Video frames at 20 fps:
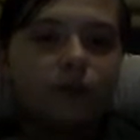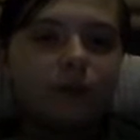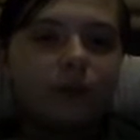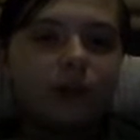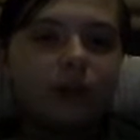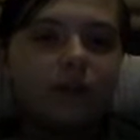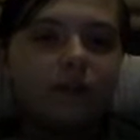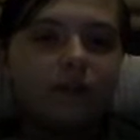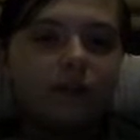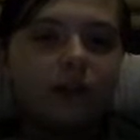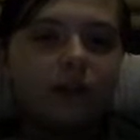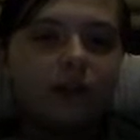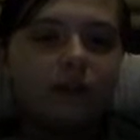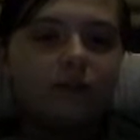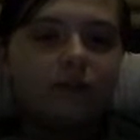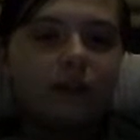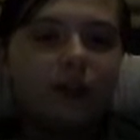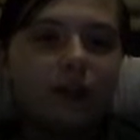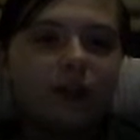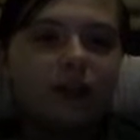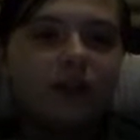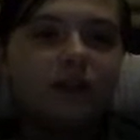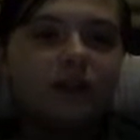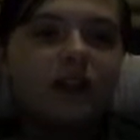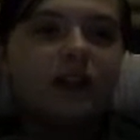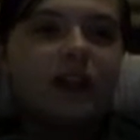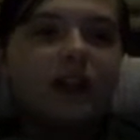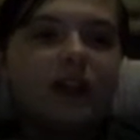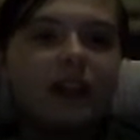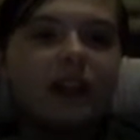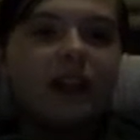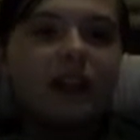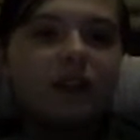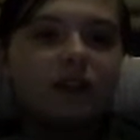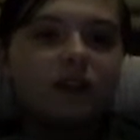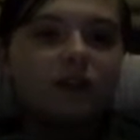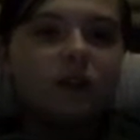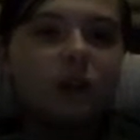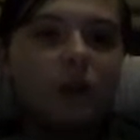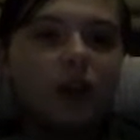Franklin Furnace. And the
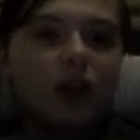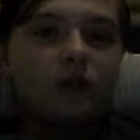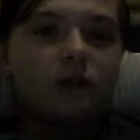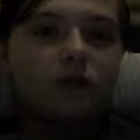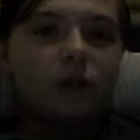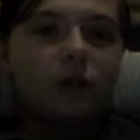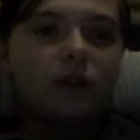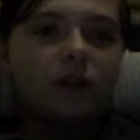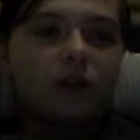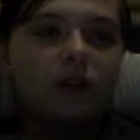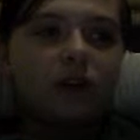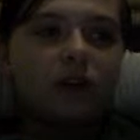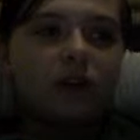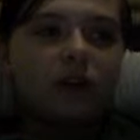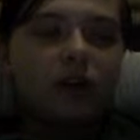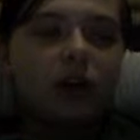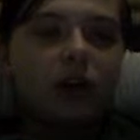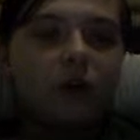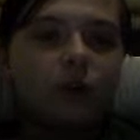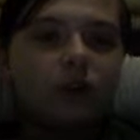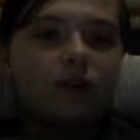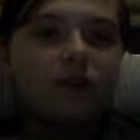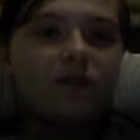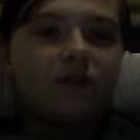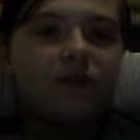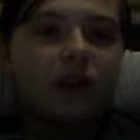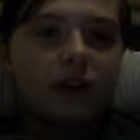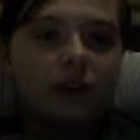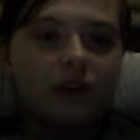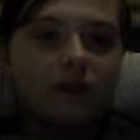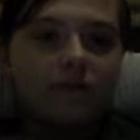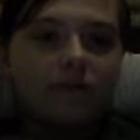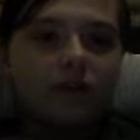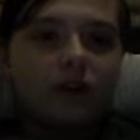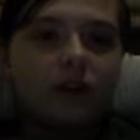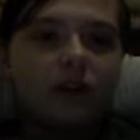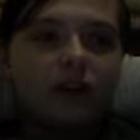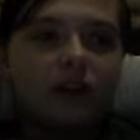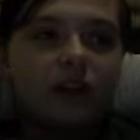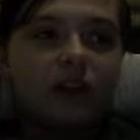school I was going to at the time was in Franklin
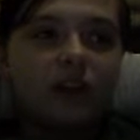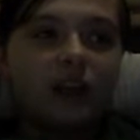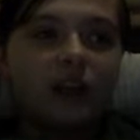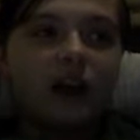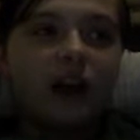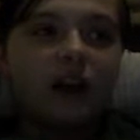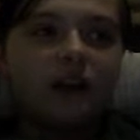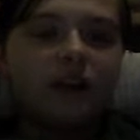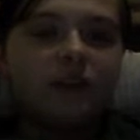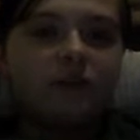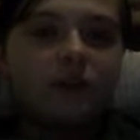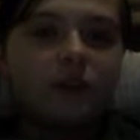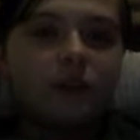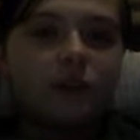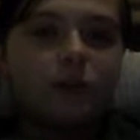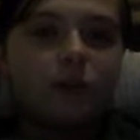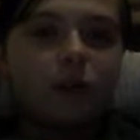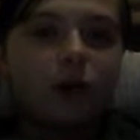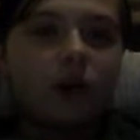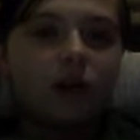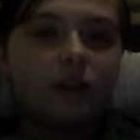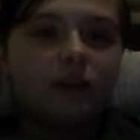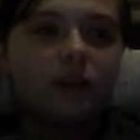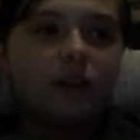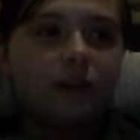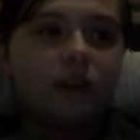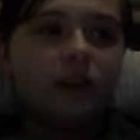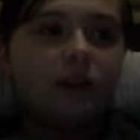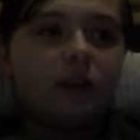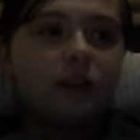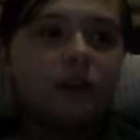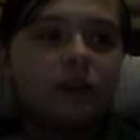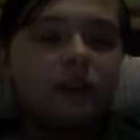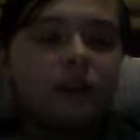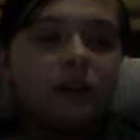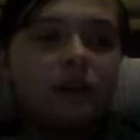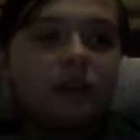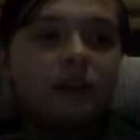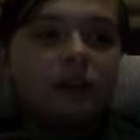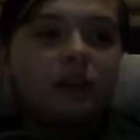Furnace, and I live in New Boston,
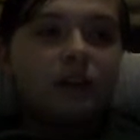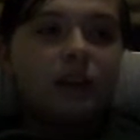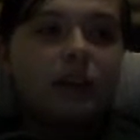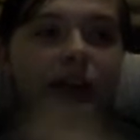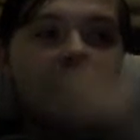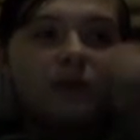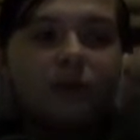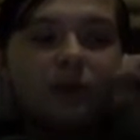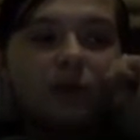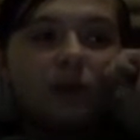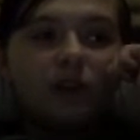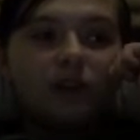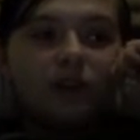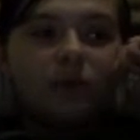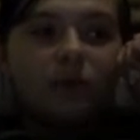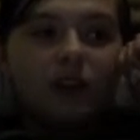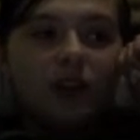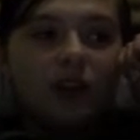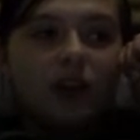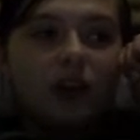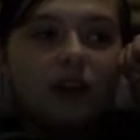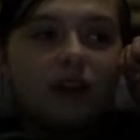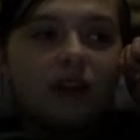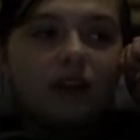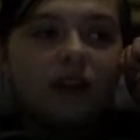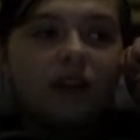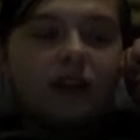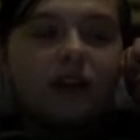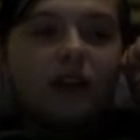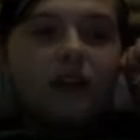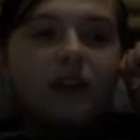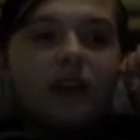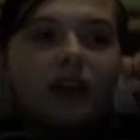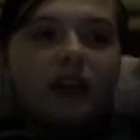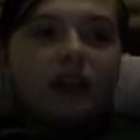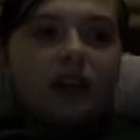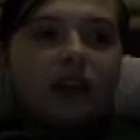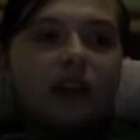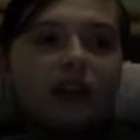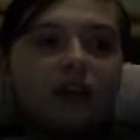near Portsmouth. I think it's
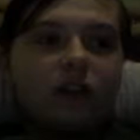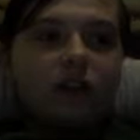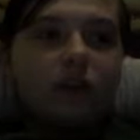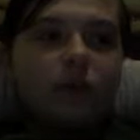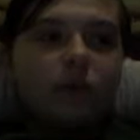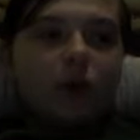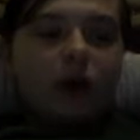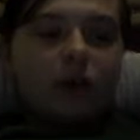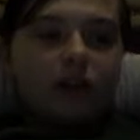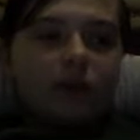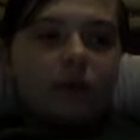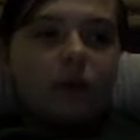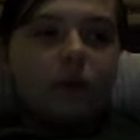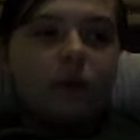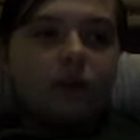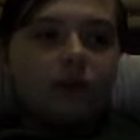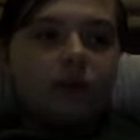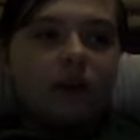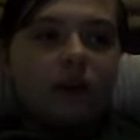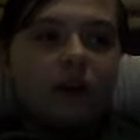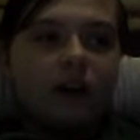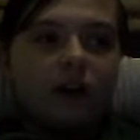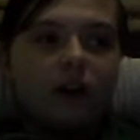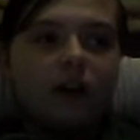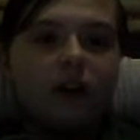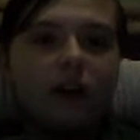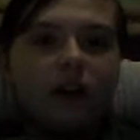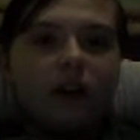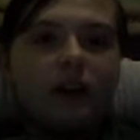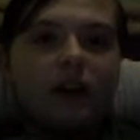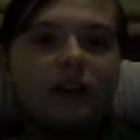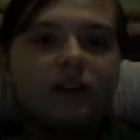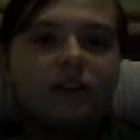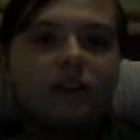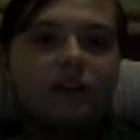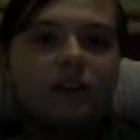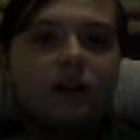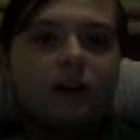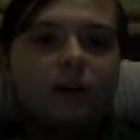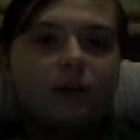like the New Boston Portsmouth area, and that's
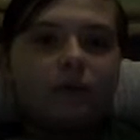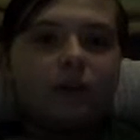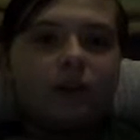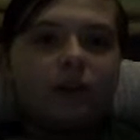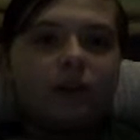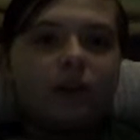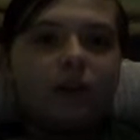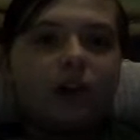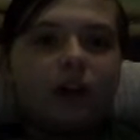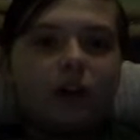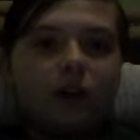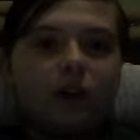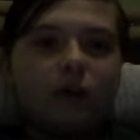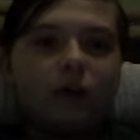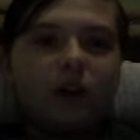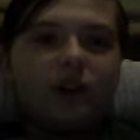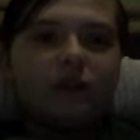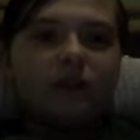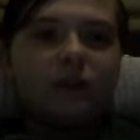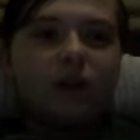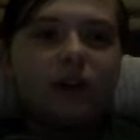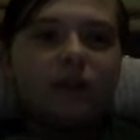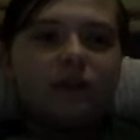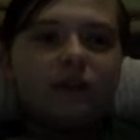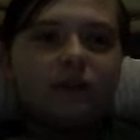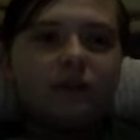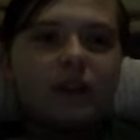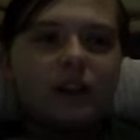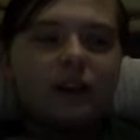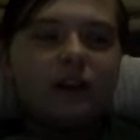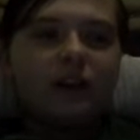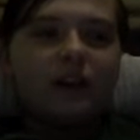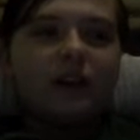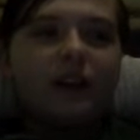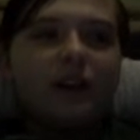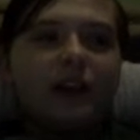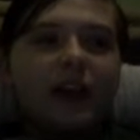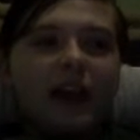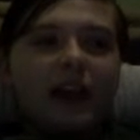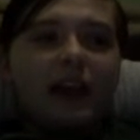a good ways away from there.
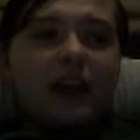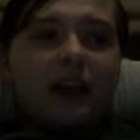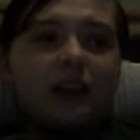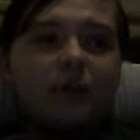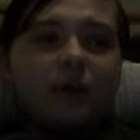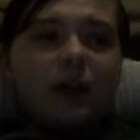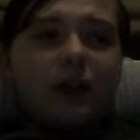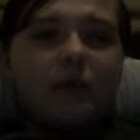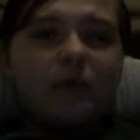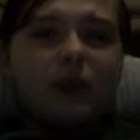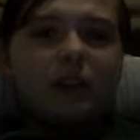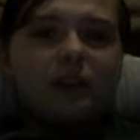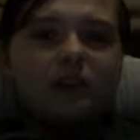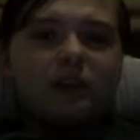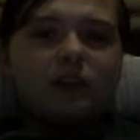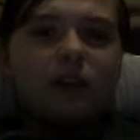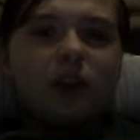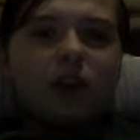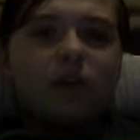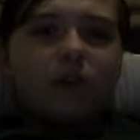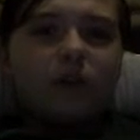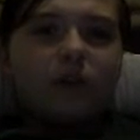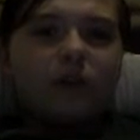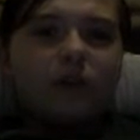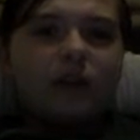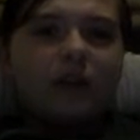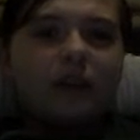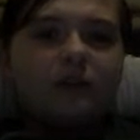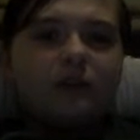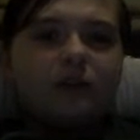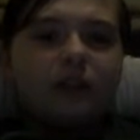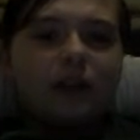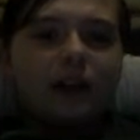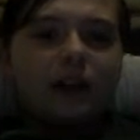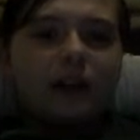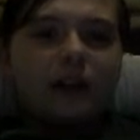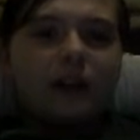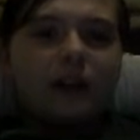And my bus stop wasn't even like at